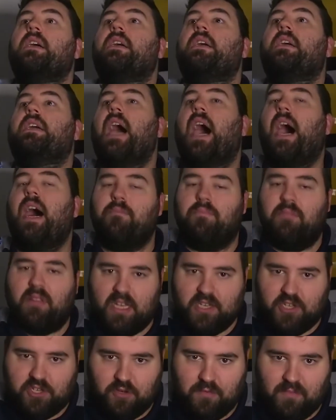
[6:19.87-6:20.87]
God
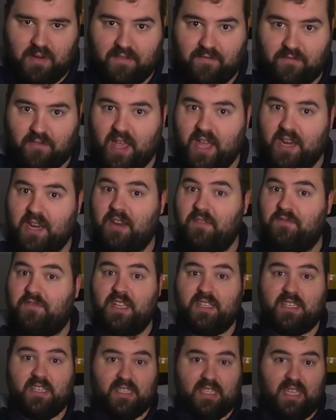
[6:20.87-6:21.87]
bless you, my friend. And if
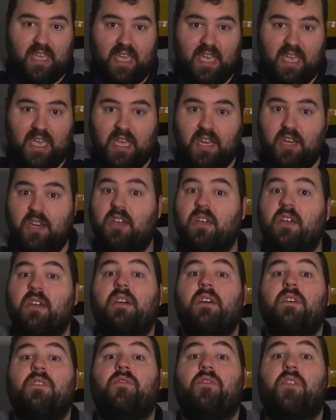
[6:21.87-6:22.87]
this is the end,
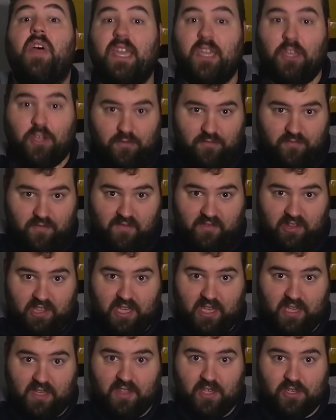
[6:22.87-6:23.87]
thank you for
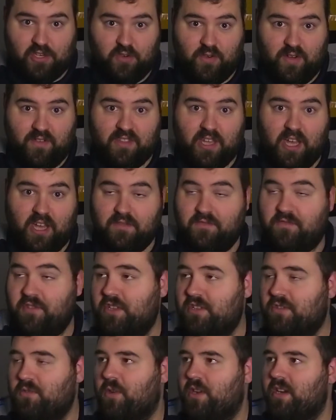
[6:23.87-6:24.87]
everything that you have done for
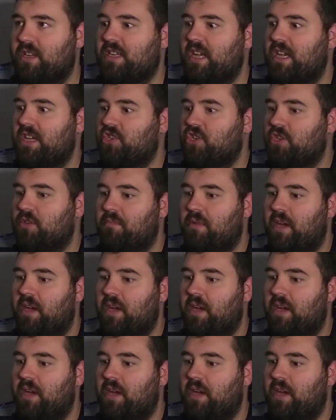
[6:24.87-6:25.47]
this organization.